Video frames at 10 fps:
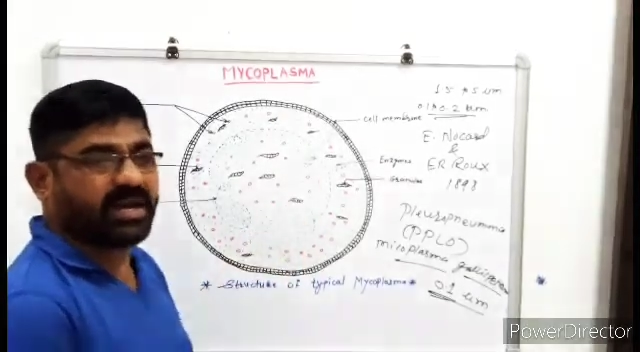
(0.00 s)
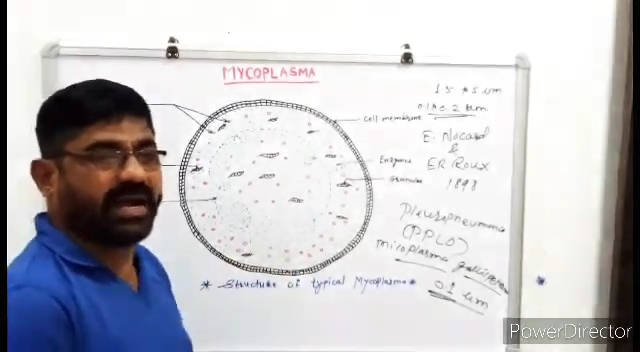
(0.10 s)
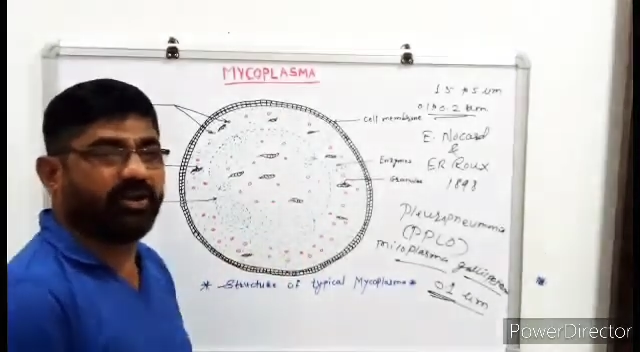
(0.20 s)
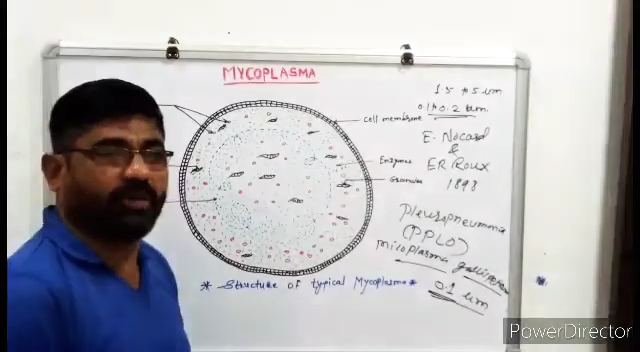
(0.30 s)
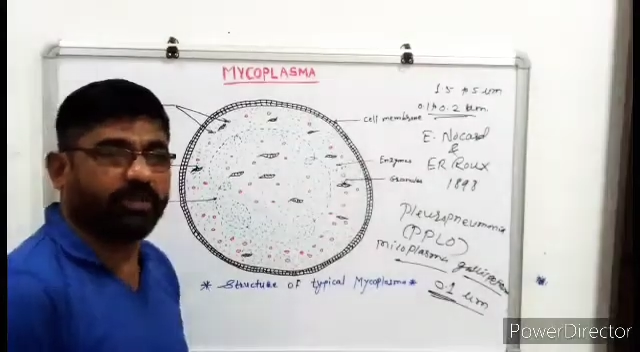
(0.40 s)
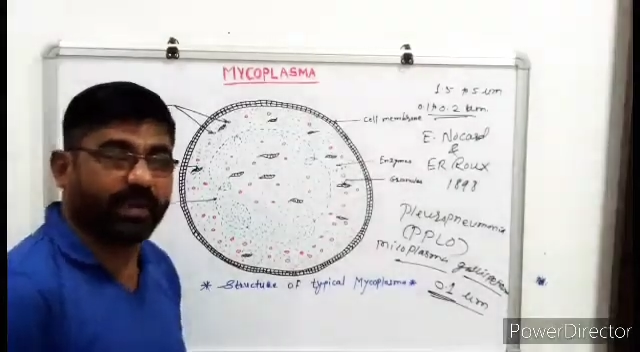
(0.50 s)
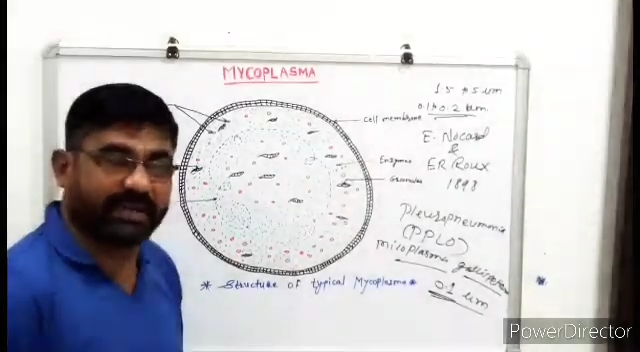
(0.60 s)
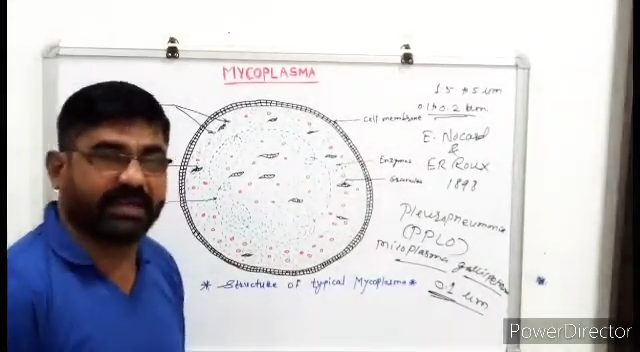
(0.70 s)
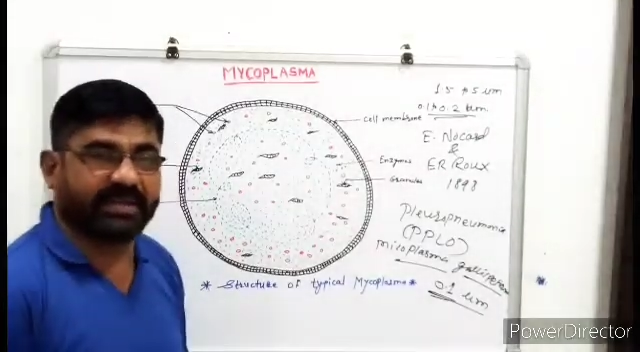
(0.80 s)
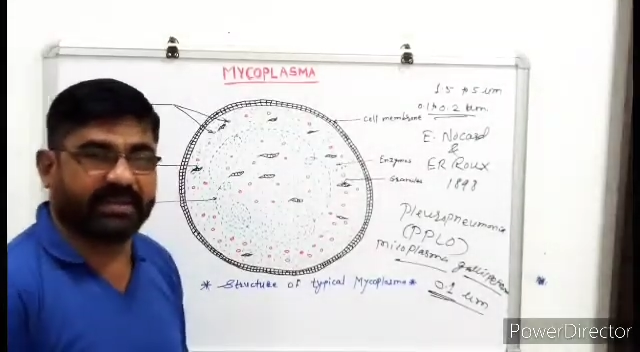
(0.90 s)
kind of the
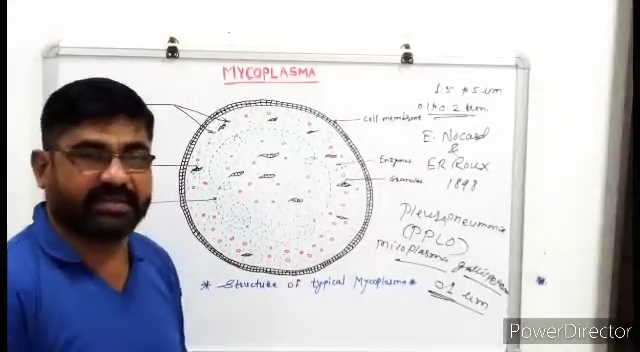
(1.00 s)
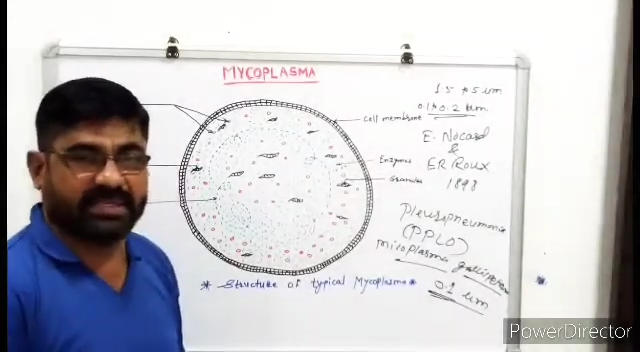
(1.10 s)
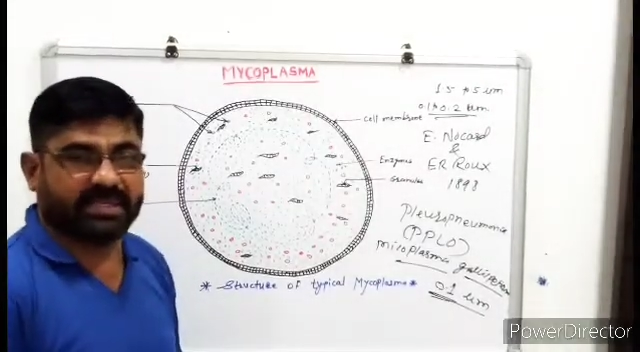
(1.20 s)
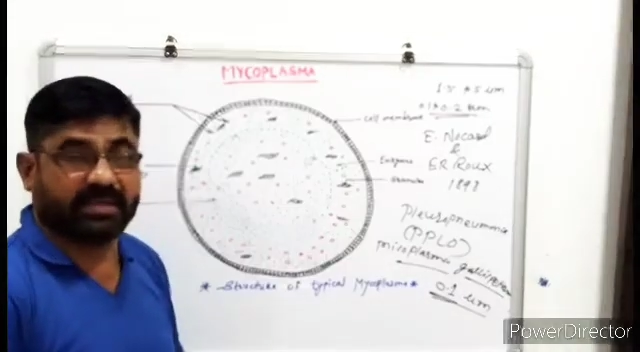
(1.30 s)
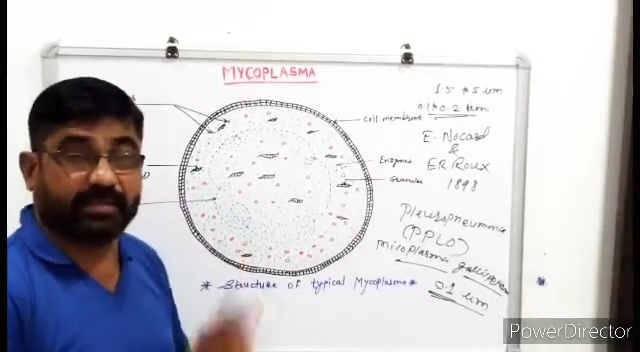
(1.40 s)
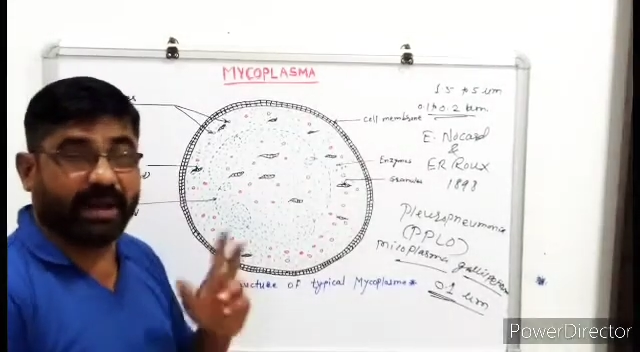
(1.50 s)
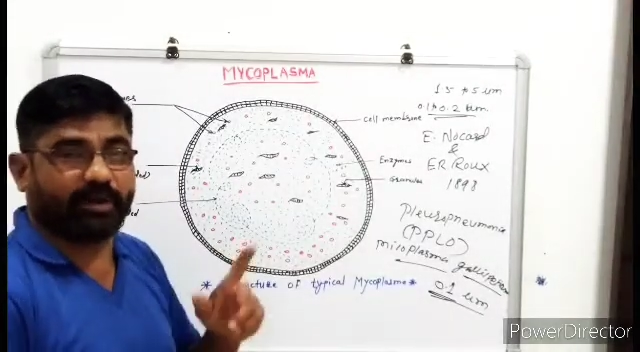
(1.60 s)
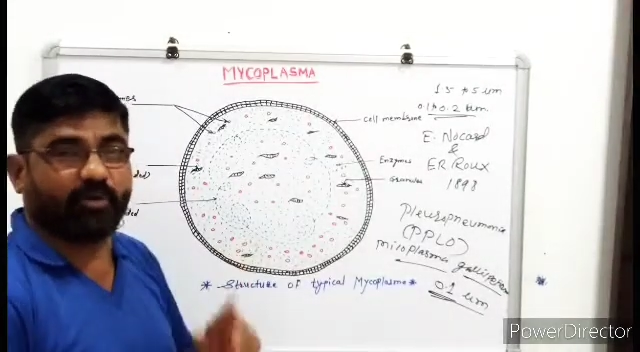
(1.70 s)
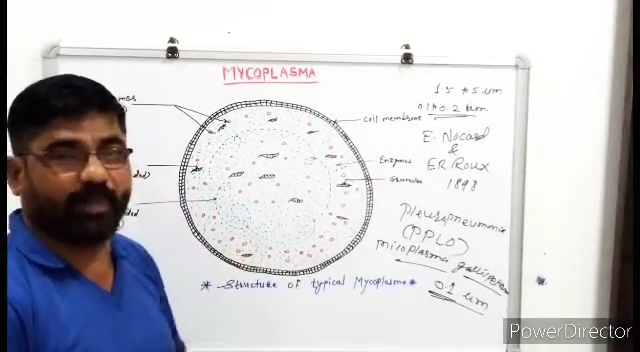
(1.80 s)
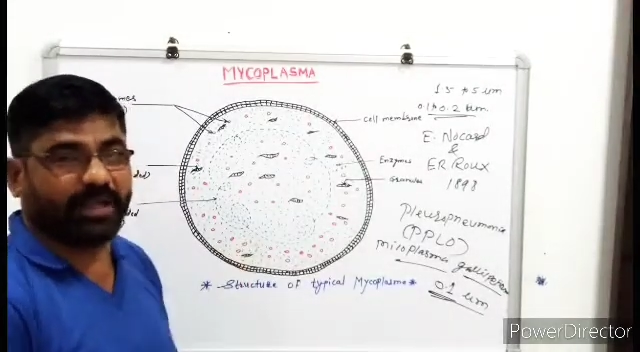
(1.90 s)
bacteria. These are the
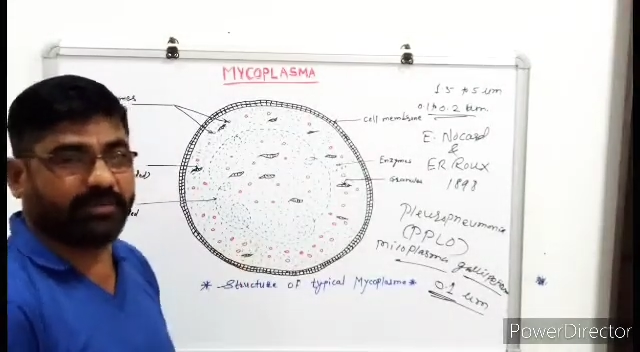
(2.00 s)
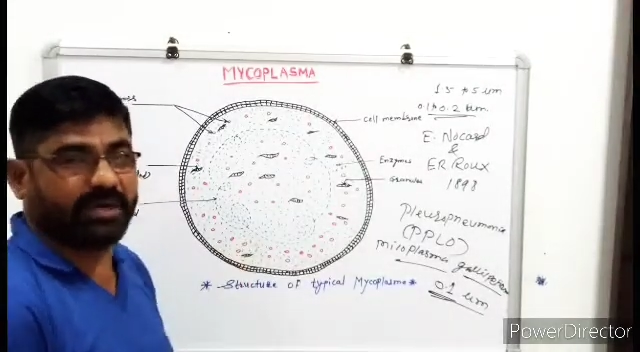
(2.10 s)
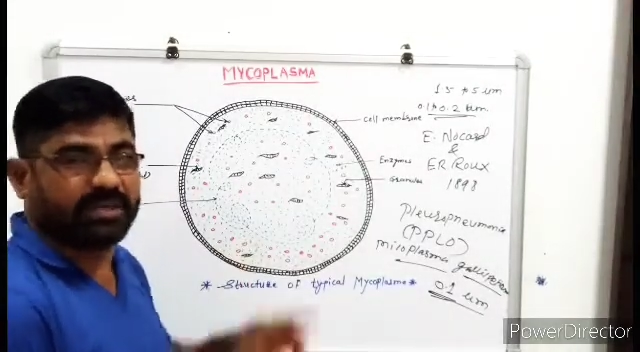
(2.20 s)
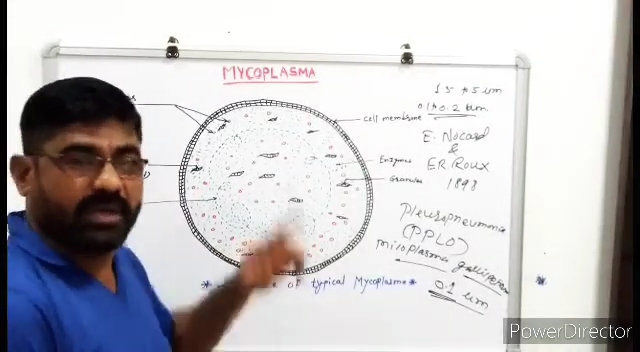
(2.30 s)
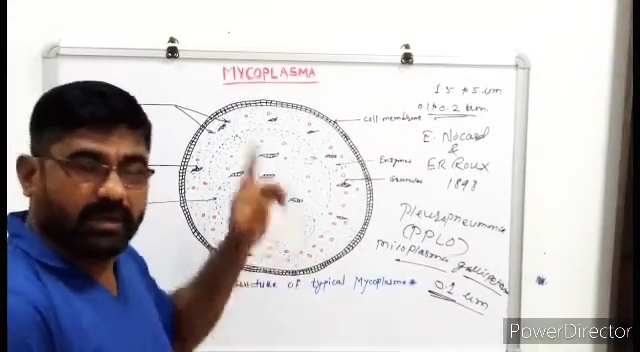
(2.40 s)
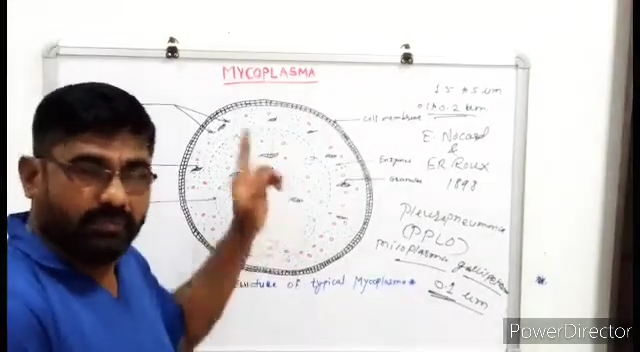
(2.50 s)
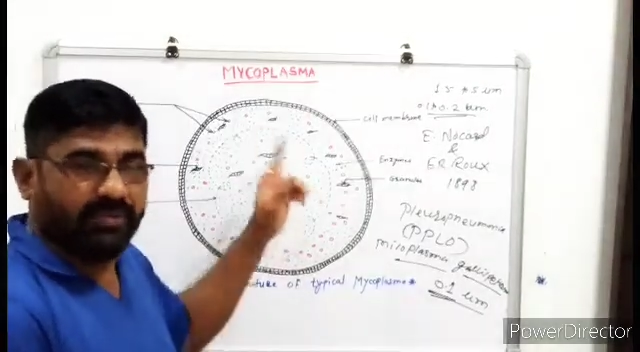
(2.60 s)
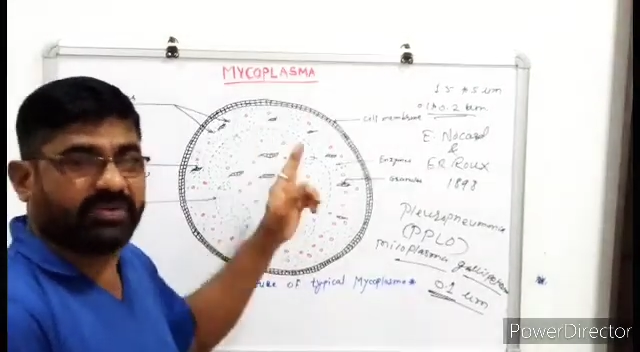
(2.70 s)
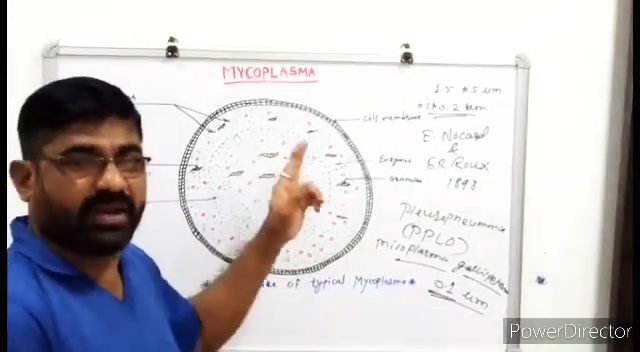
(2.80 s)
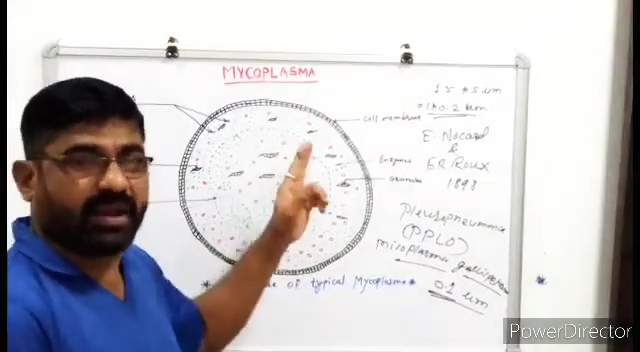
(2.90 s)
mycoplasma
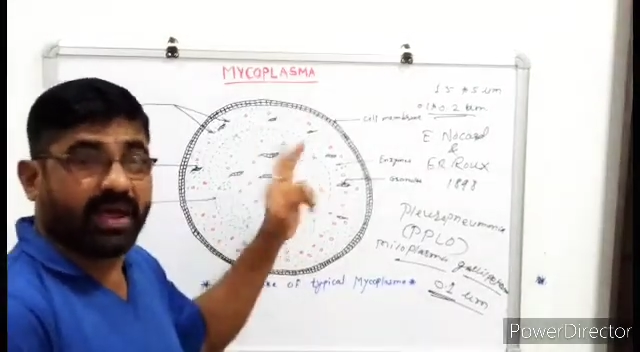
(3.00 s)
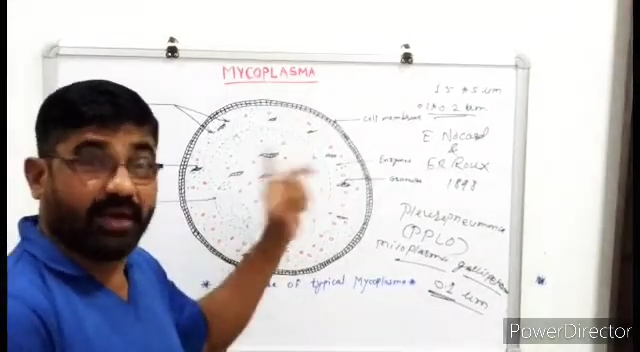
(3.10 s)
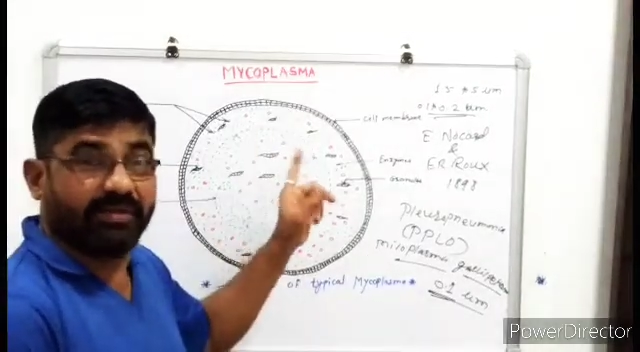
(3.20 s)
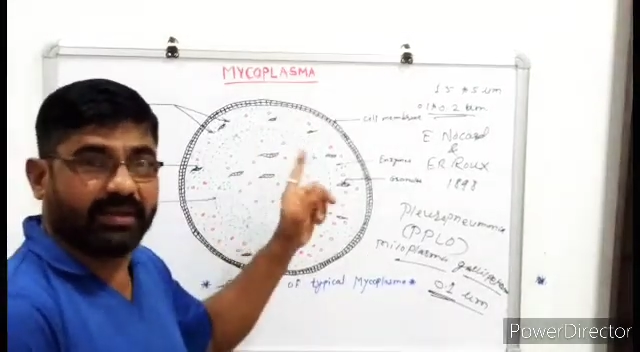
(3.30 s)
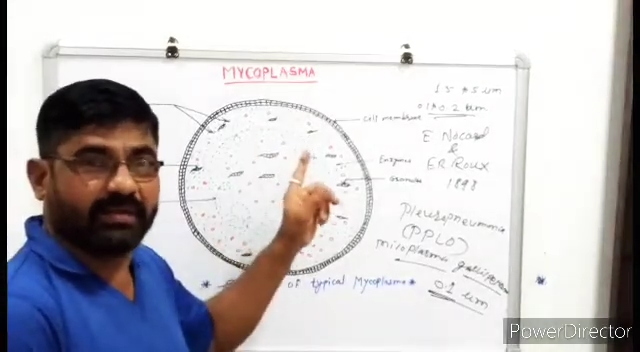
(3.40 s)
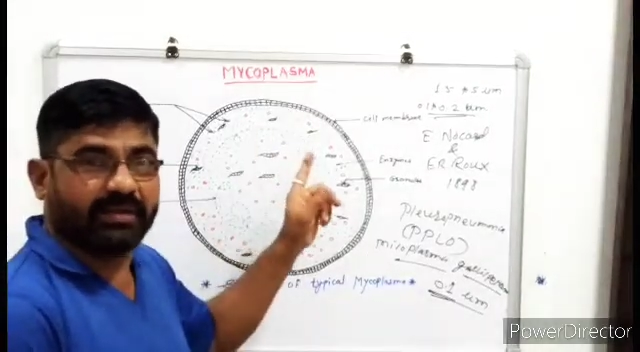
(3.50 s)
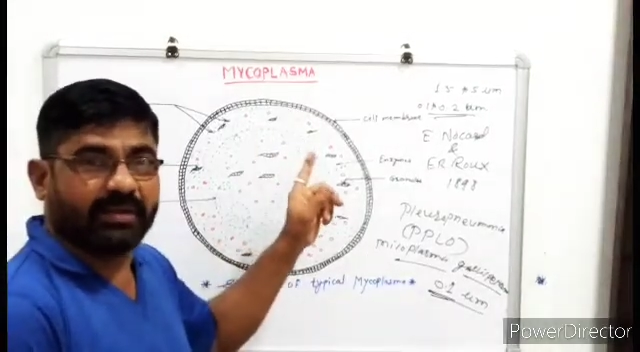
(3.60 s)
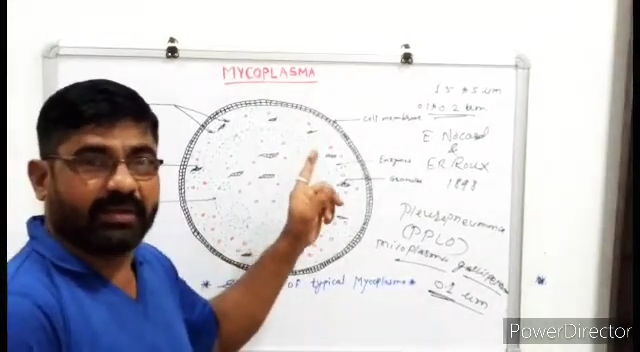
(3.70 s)
which are having